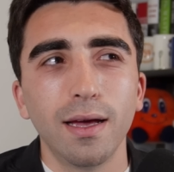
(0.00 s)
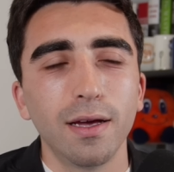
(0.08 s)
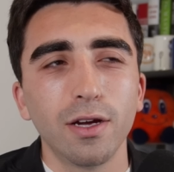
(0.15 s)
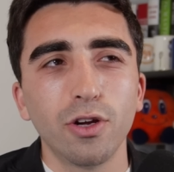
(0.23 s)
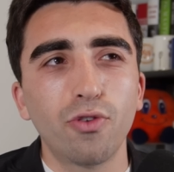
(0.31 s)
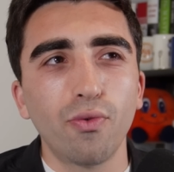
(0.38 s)

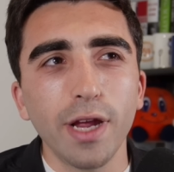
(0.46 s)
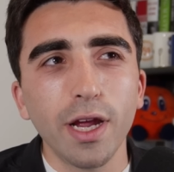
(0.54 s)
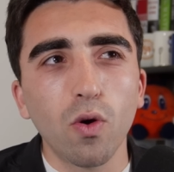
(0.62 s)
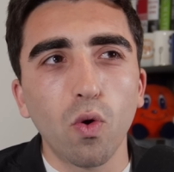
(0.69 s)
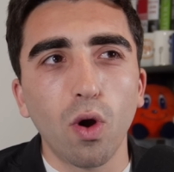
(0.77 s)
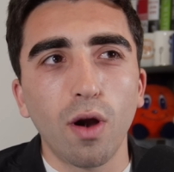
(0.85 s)

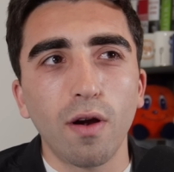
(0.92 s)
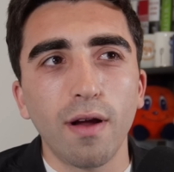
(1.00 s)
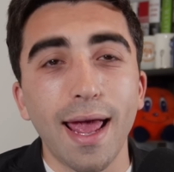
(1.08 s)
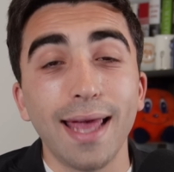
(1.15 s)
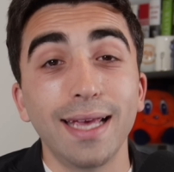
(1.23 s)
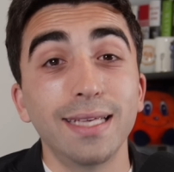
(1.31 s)
Grigor
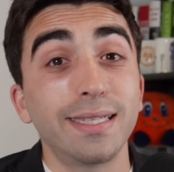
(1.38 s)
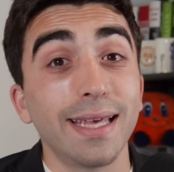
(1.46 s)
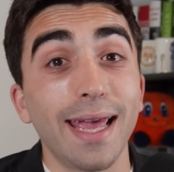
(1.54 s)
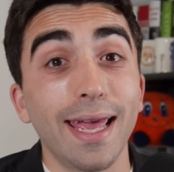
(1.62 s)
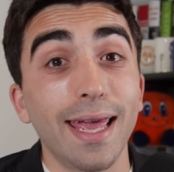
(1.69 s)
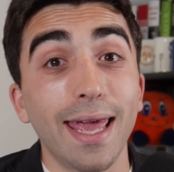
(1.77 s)
is
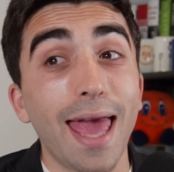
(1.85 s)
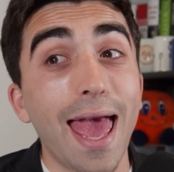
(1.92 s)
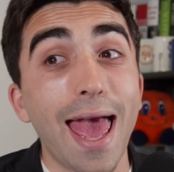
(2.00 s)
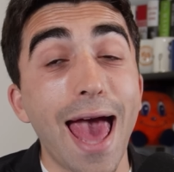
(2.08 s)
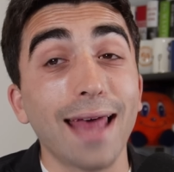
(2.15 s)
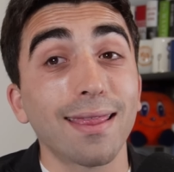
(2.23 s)

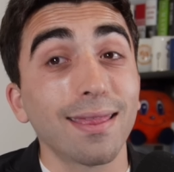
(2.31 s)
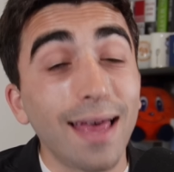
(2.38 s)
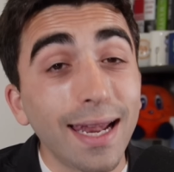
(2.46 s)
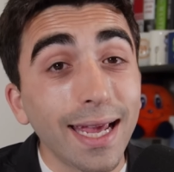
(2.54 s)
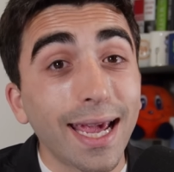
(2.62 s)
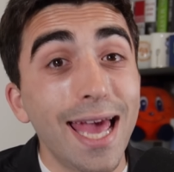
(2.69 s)

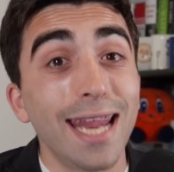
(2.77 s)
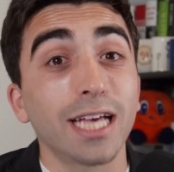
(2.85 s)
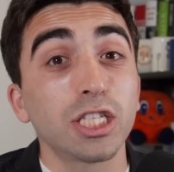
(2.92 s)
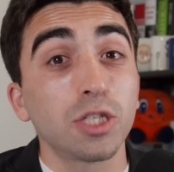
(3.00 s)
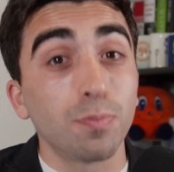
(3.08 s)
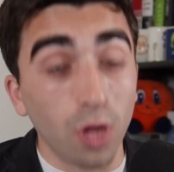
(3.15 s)
athletic and
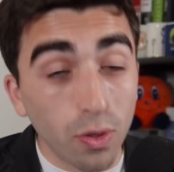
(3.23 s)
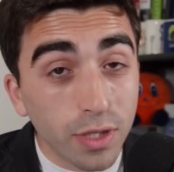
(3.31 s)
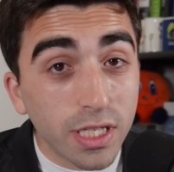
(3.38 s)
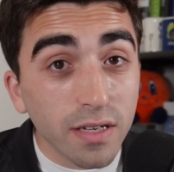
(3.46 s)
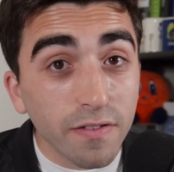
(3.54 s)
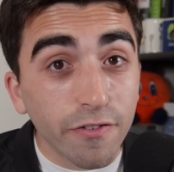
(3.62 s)

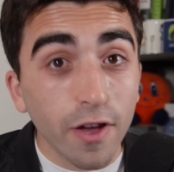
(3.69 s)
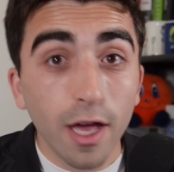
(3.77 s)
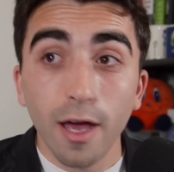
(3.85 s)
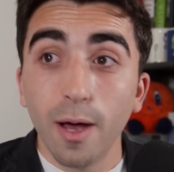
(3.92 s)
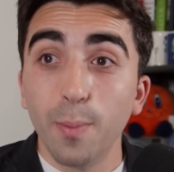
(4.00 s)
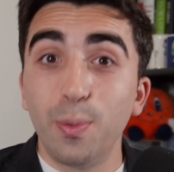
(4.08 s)
explosive,
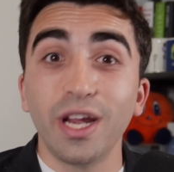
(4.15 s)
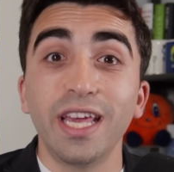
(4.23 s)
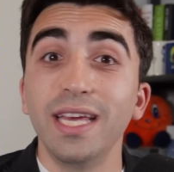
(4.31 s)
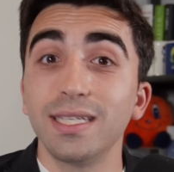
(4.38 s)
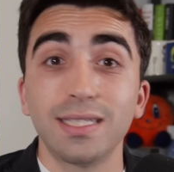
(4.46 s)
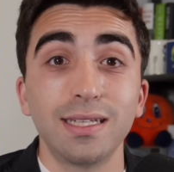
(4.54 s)
but
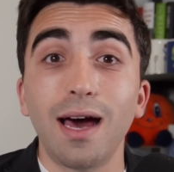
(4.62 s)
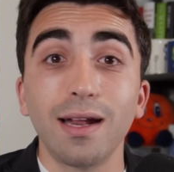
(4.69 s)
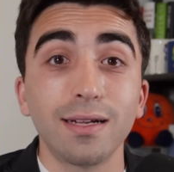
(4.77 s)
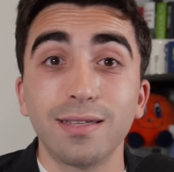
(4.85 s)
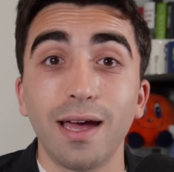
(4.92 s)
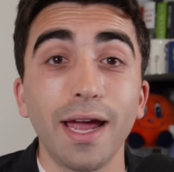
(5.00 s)
he is not
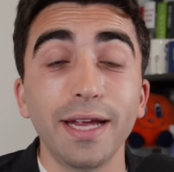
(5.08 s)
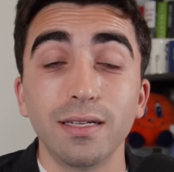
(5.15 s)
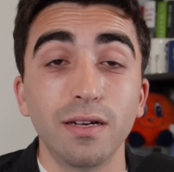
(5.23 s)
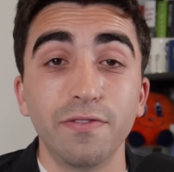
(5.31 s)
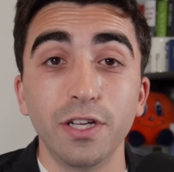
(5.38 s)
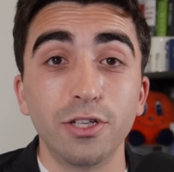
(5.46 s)
a
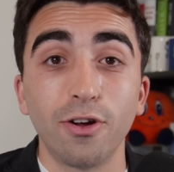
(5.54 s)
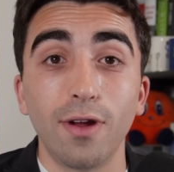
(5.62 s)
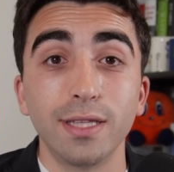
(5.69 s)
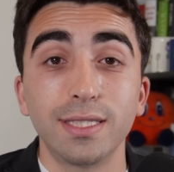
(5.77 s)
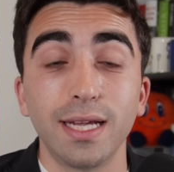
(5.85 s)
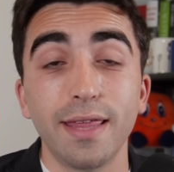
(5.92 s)
titan of
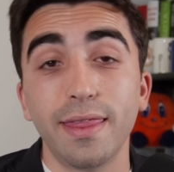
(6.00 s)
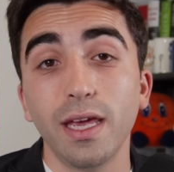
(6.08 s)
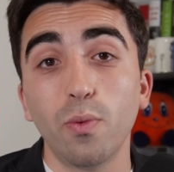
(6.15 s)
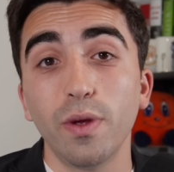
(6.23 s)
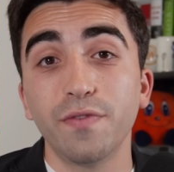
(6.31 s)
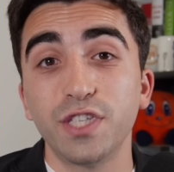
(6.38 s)
endurance, and I
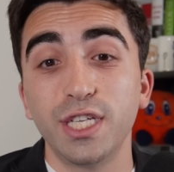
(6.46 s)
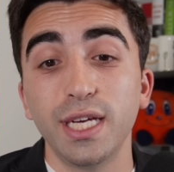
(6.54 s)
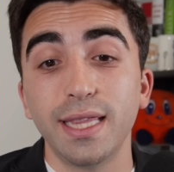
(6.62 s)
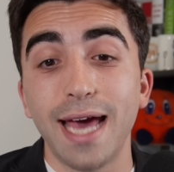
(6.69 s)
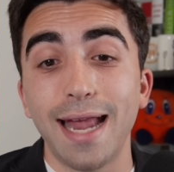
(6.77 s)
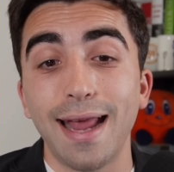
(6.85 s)
think we've
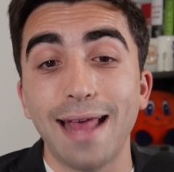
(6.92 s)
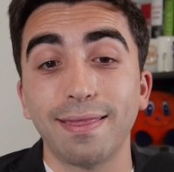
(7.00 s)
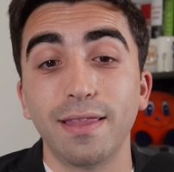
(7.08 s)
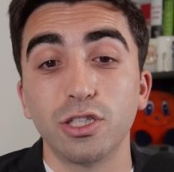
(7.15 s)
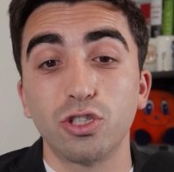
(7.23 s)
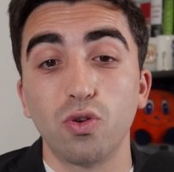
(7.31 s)
seen that at
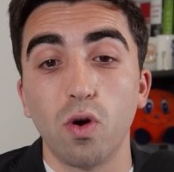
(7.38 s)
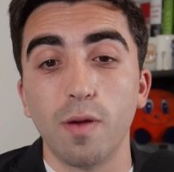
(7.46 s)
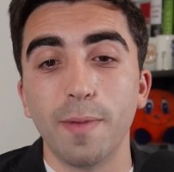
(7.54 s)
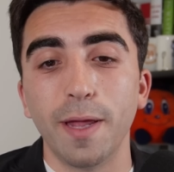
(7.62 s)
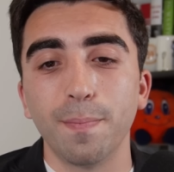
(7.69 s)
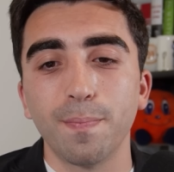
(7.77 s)
this
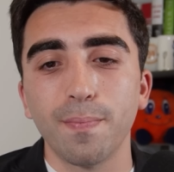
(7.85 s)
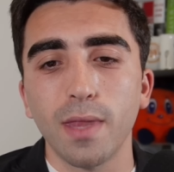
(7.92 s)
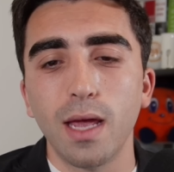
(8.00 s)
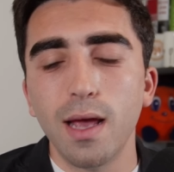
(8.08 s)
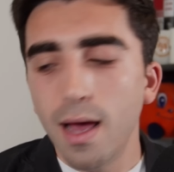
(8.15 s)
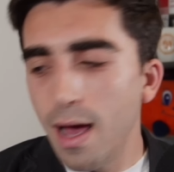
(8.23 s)
tournament.
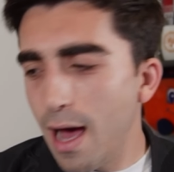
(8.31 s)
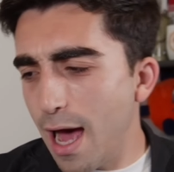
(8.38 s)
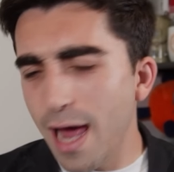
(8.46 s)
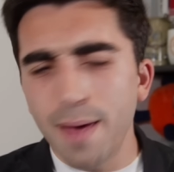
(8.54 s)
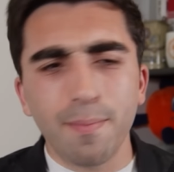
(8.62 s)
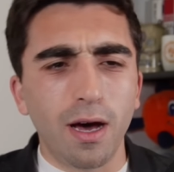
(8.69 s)

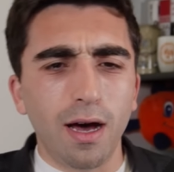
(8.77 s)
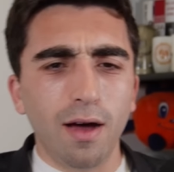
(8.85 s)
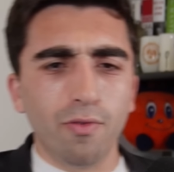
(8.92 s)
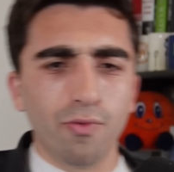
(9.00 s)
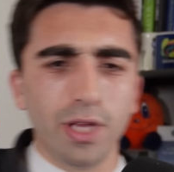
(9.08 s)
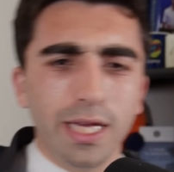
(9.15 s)
I'm uh,
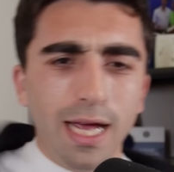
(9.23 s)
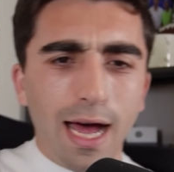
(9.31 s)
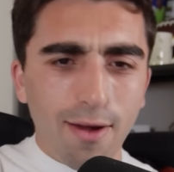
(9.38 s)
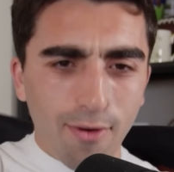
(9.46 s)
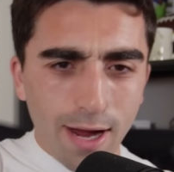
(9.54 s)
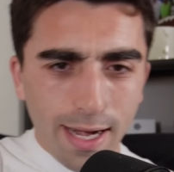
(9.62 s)
really
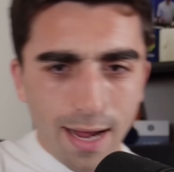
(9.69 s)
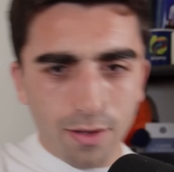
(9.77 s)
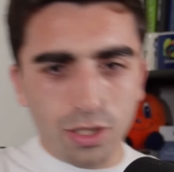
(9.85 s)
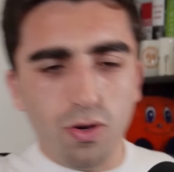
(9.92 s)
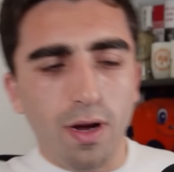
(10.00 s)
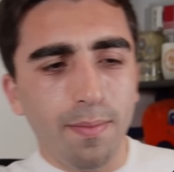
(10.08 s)
hot right now,
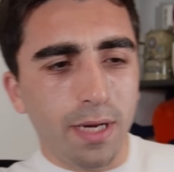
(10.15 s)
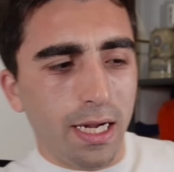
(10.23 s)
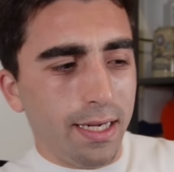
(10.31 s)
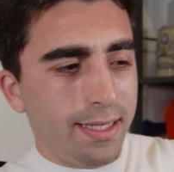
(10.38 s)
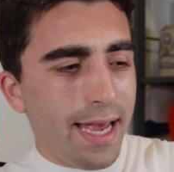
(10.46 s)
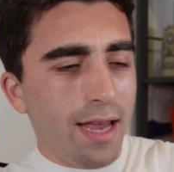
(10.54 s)
so I'm going
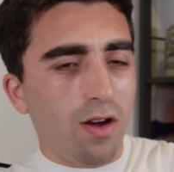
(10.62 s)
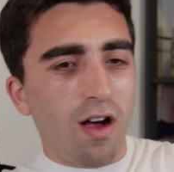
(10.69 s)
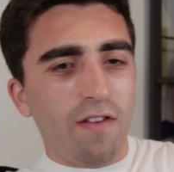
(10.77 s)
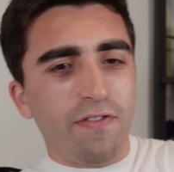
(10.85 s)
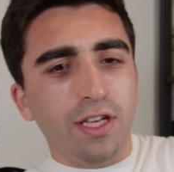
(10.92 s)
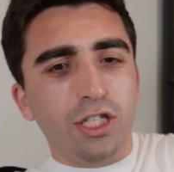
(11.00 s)
to take
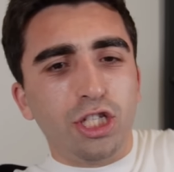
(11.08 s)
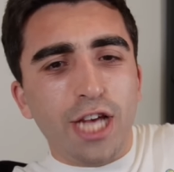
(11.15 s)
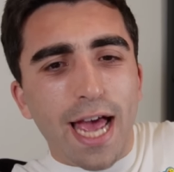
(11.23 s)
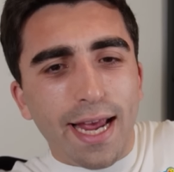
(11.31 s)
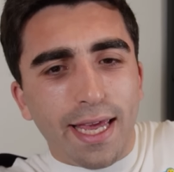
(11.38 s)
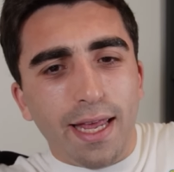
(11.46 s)
off this
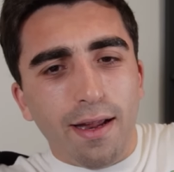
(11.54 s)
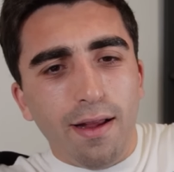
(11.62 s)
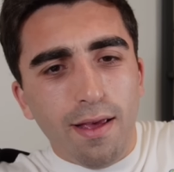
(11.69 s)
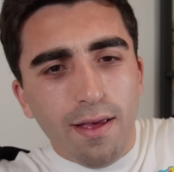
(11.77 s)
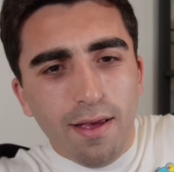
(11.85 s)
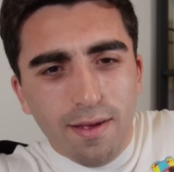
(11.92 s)
jacket
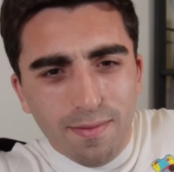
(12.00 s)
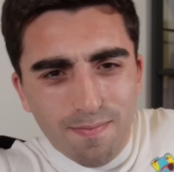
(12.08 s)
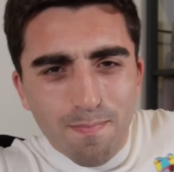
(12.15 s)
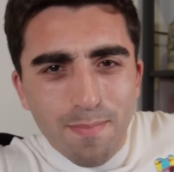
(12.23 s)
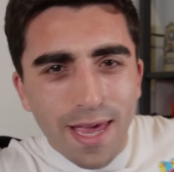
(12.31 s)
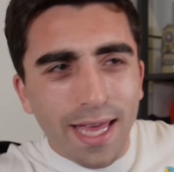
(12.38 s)

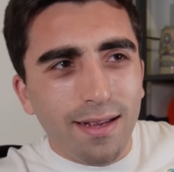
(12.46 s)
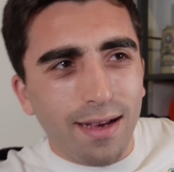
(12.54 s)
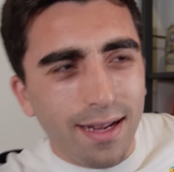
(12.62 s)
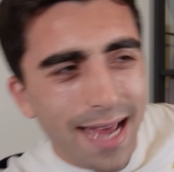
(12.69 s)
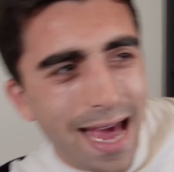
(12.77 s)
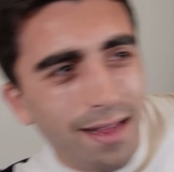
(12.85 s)

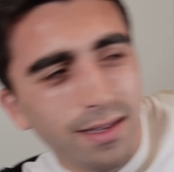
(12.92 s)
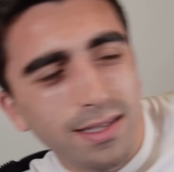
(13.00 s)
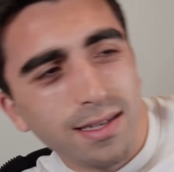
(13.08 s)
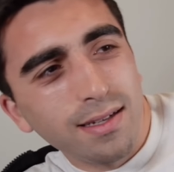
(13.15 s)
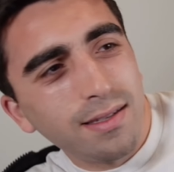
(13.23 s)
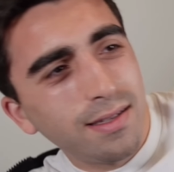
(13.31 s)

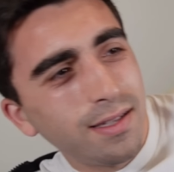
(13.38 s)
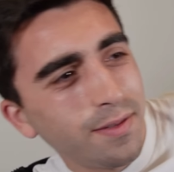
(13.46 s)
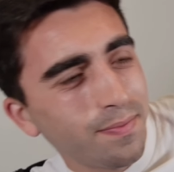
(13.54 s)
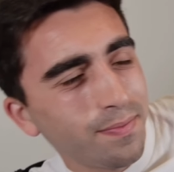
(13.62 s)
mid-analysis.